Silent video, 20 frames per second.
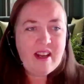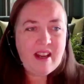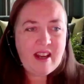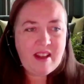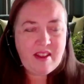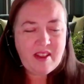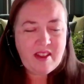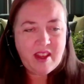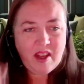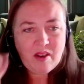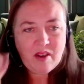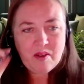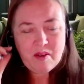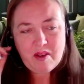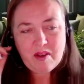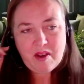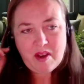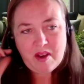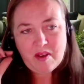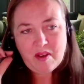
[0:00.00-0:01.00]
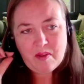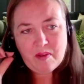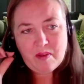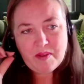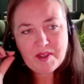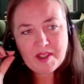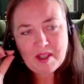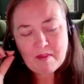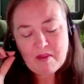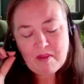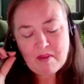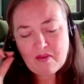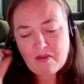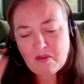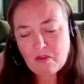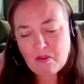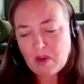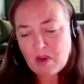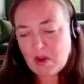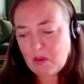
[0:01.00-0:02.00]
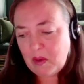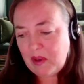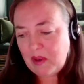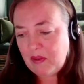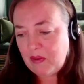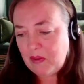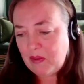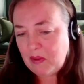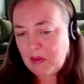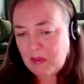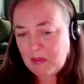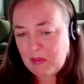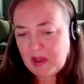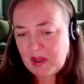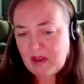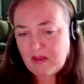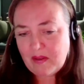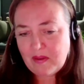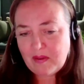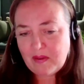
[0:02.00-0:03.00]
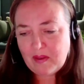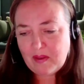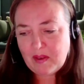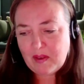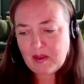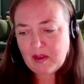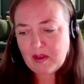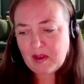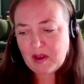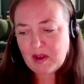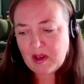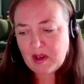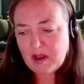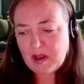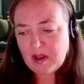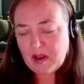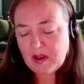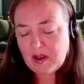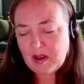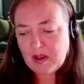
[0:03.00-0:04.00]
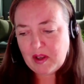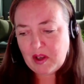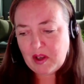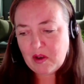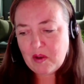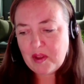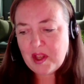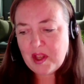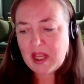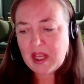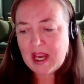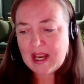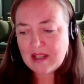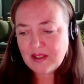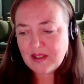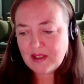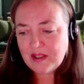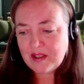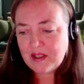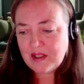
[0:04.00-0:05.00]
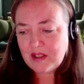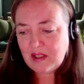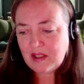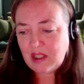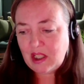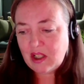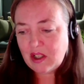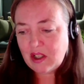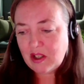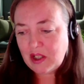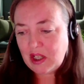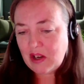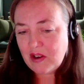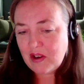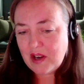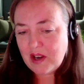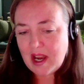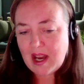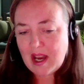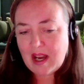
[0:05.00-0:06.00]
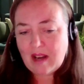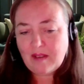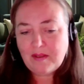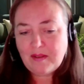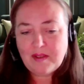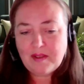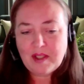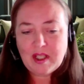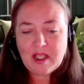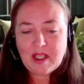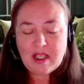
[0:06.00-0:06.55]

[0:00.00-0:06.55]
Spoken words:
I think some of what we've been, in the last year and a half,